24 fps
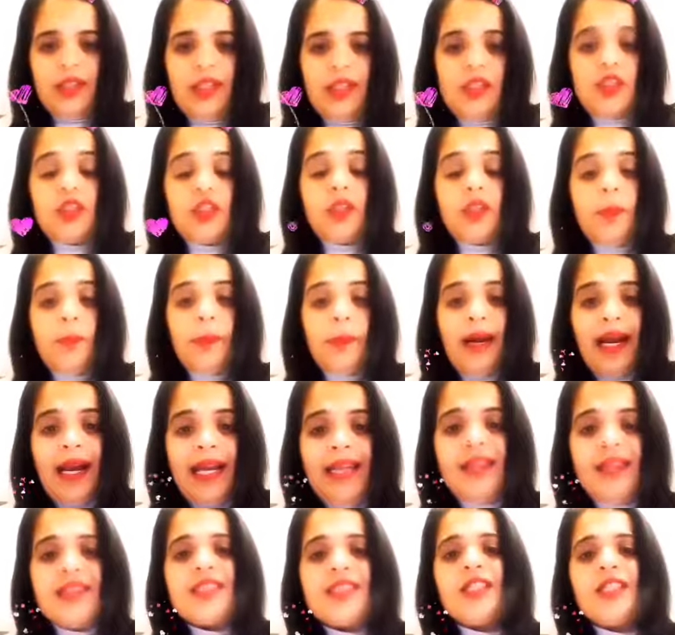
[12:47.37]
So the
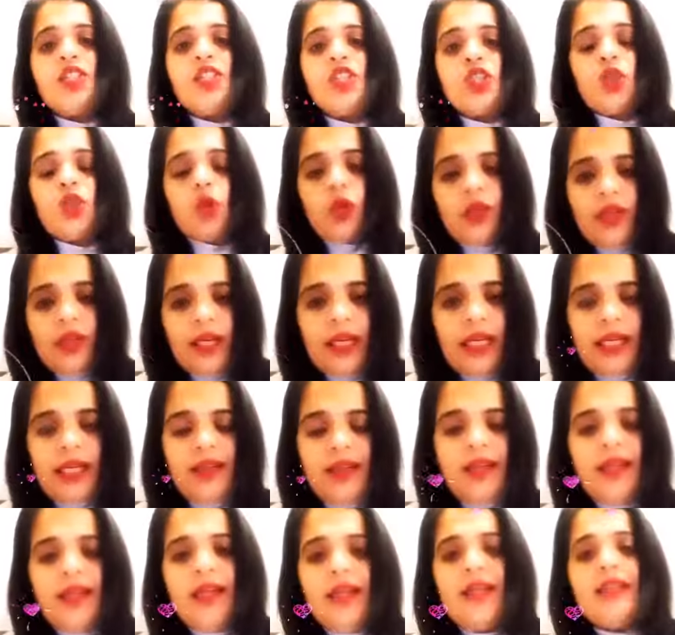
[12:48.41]
mind is
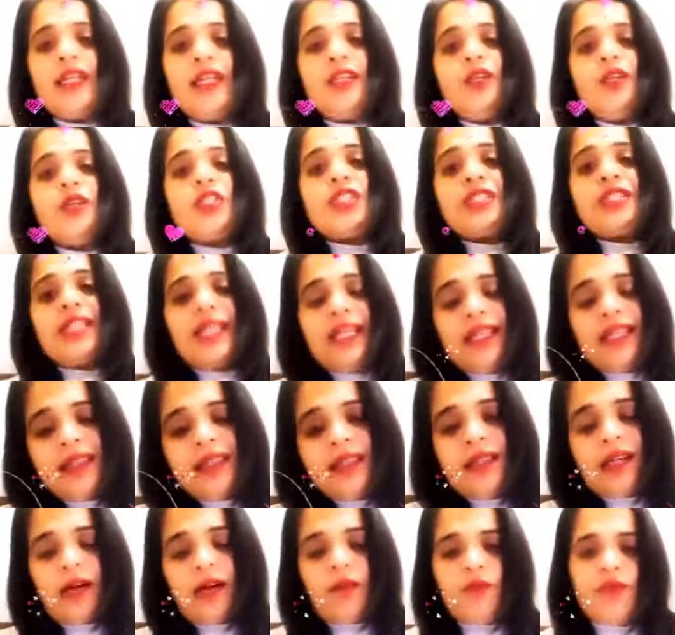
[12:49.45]
ensuring that you stay in
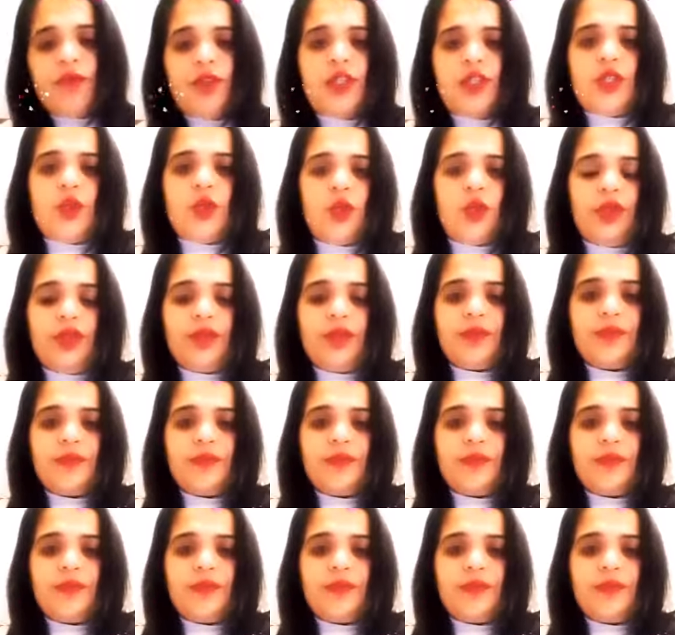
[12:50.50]
the comfort zone.